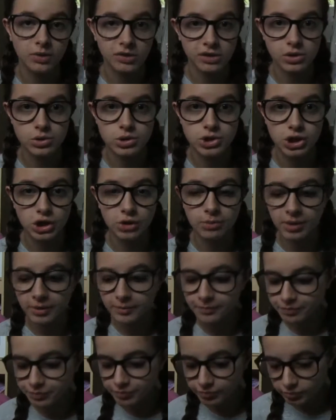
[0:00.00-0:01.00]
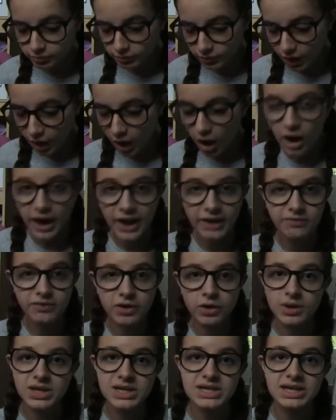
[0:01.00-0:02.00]
with YouTube. I have
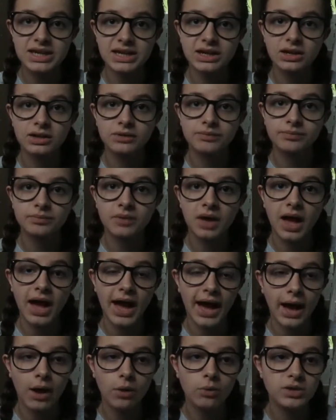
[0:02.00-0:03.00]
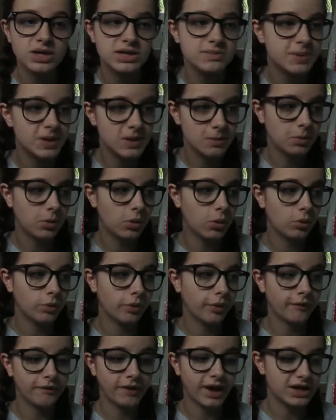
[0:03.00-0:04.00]
no idea how these people
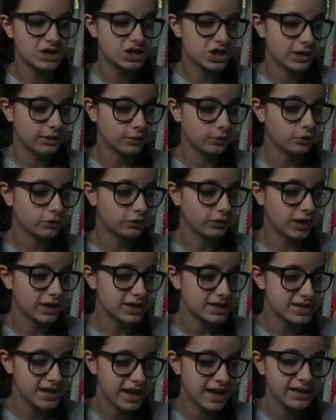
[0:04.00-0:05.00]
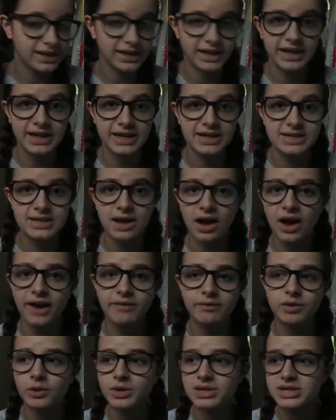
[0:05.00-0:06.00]
that have had channels for like 10 years, I
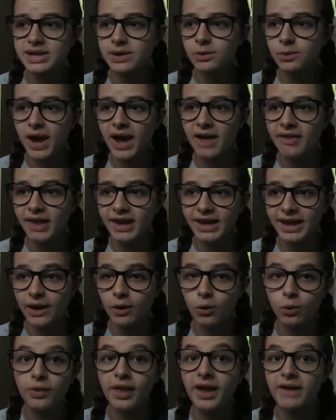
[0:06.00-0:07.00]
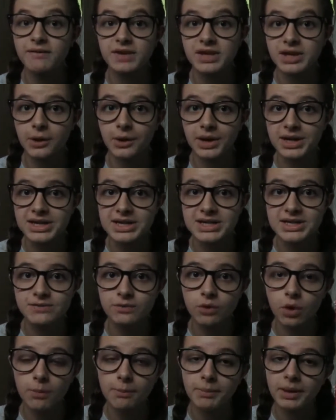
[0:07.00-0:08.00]
have no idea where they get all their video ideas
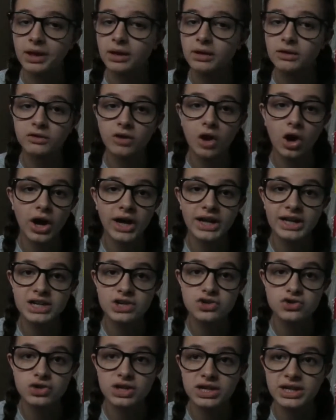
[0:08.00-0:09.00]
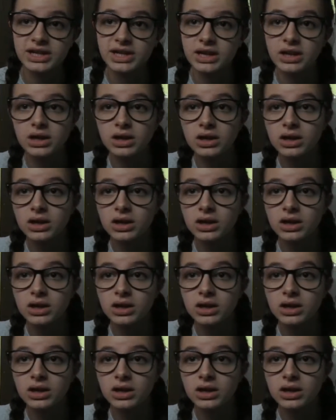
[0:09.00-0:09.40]
from, because I literally